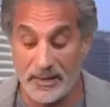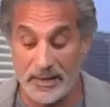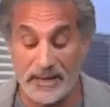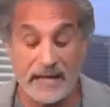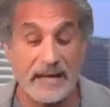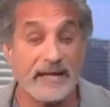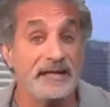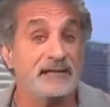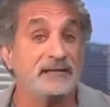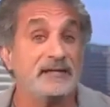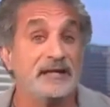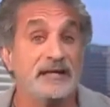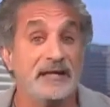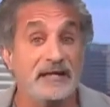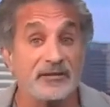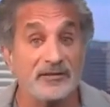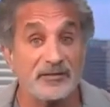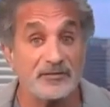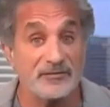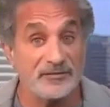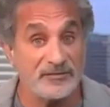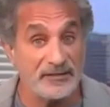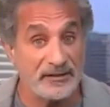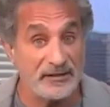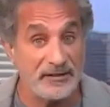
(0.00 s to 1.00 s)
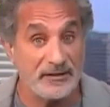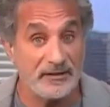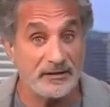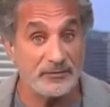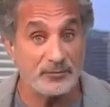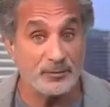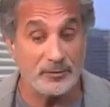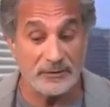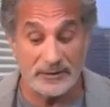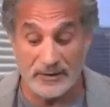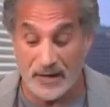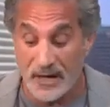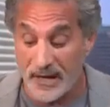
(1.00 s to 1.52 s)
88 Israelis
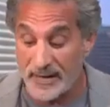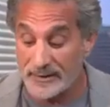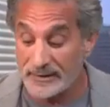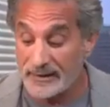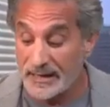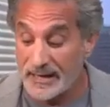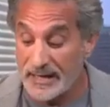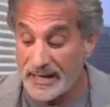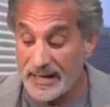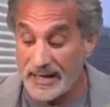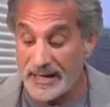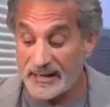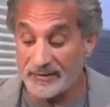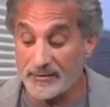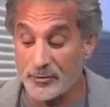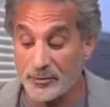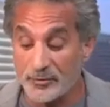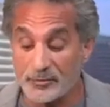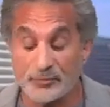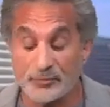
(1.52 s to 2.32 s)
were died, and there was